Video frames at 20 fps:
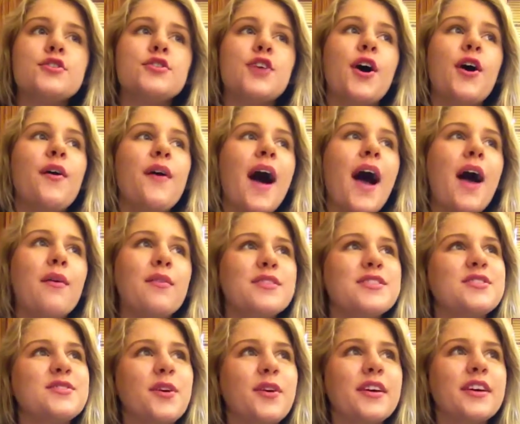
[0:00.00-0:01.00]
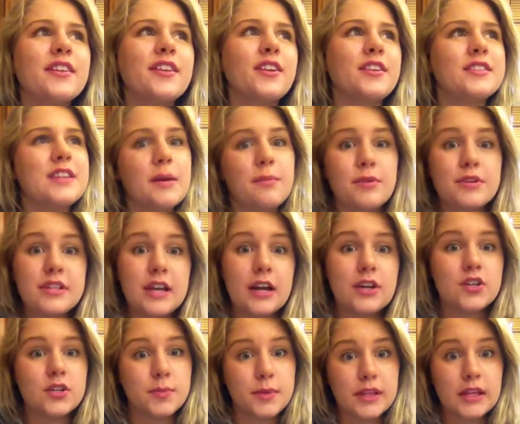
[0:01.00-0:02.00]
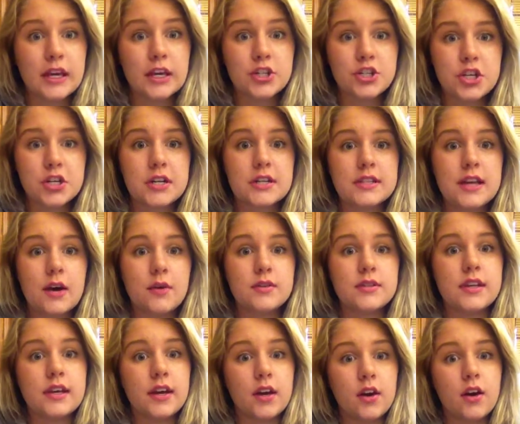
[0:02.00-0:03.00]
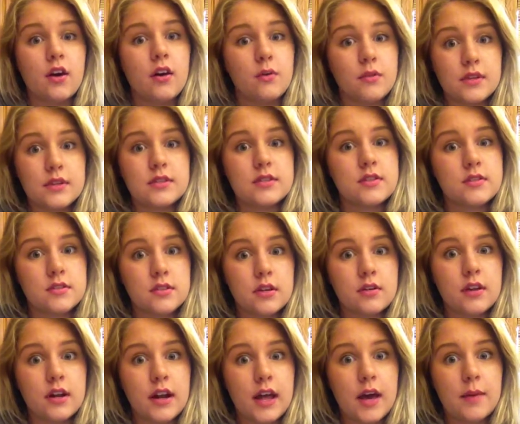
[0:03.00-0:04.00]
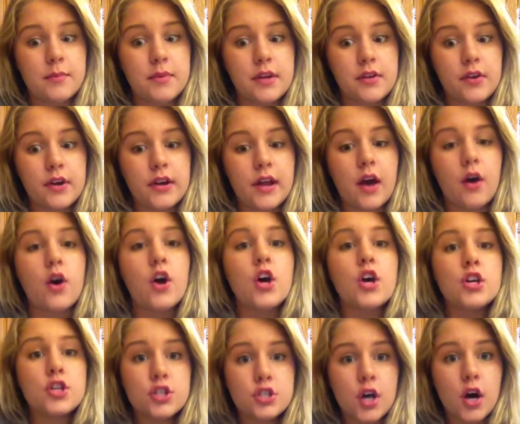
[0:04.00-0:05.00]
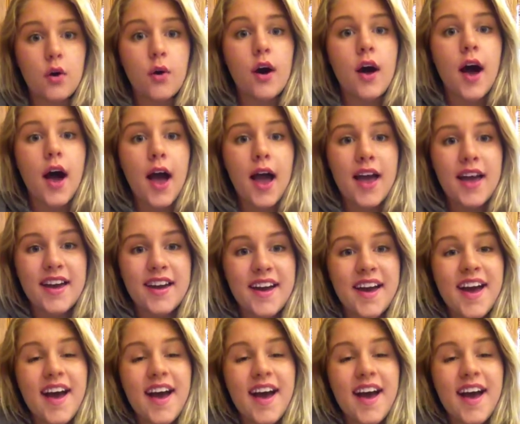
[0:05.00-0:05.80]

So I was throwing a little temper tantrum in the kitchen because I was like, oh, this is so not happening right now. So I